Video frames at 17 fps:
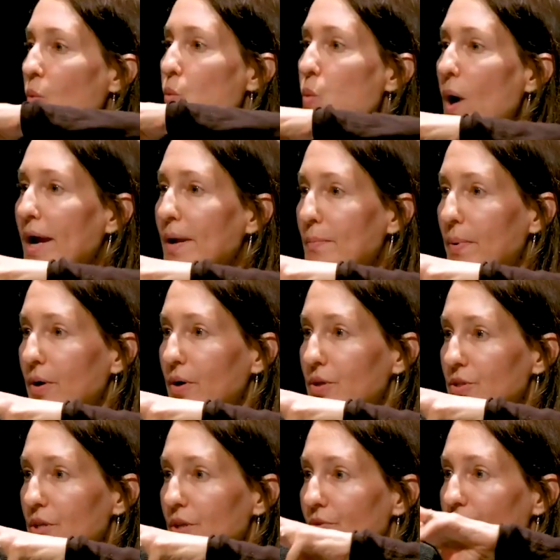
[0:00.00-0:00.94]
a white
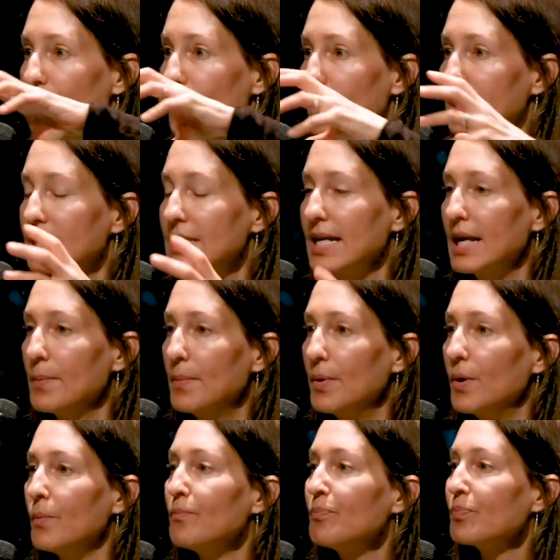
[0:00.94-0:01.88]
person, for
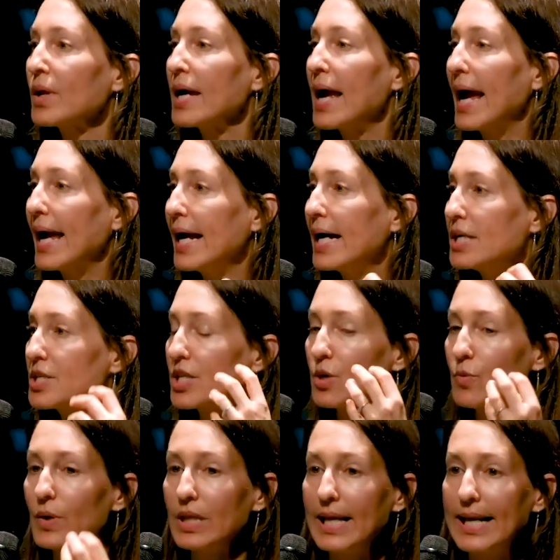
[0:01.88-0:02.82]
example, and
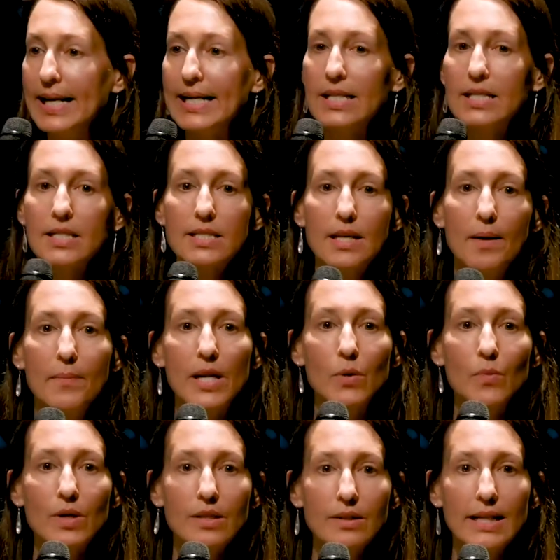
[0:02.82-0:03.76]
they're relating to
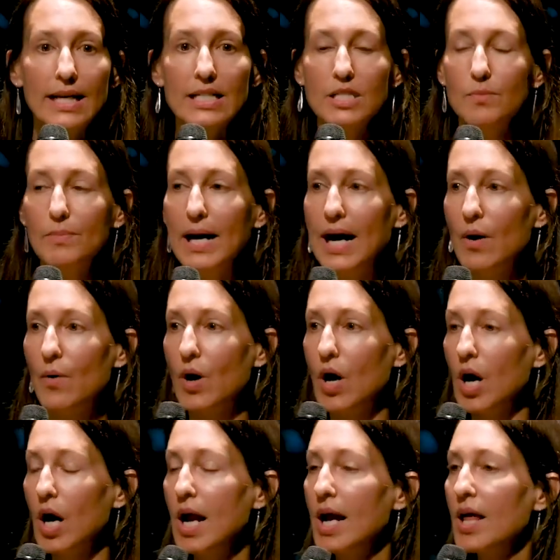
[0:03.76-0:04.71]
somebody with less
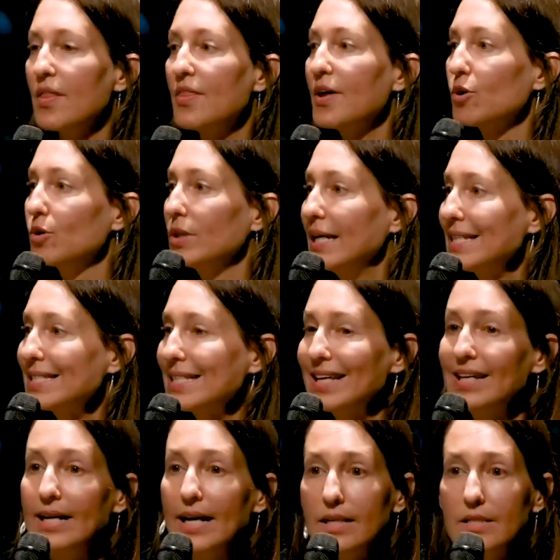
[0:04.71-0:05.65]
power, they're less
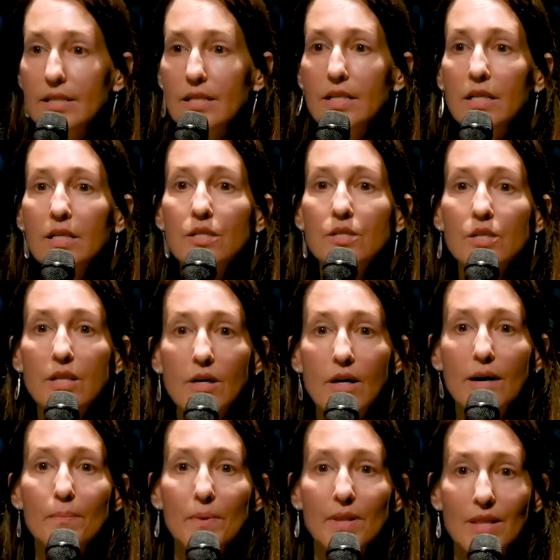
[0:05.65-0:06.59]
connected to
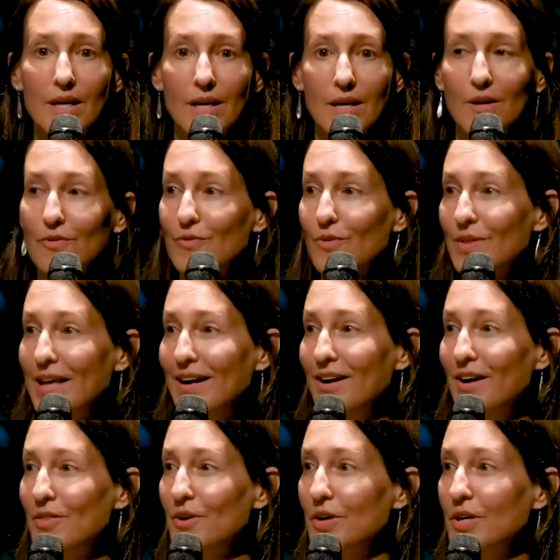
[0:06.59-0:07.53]
their empathy for
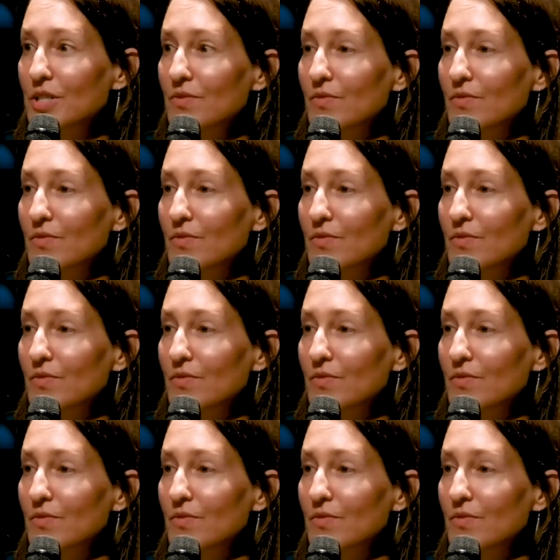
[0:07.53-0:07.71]
that other